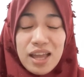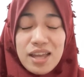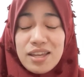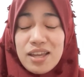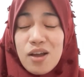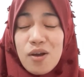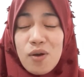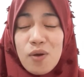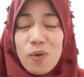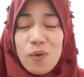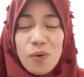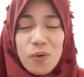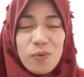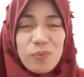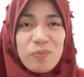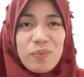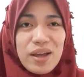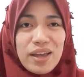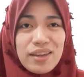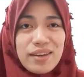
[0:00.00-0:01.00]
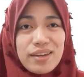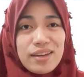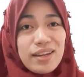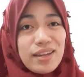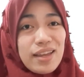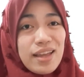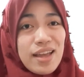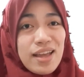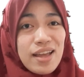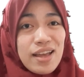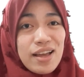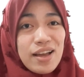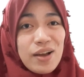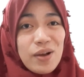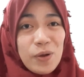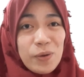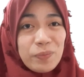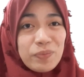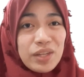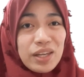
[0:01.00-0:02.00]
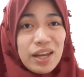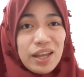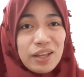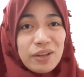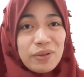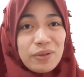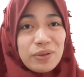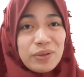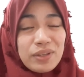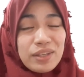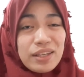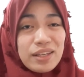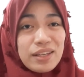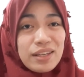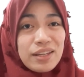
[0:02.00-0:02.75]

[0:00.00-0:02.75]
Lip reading: I really hope that I could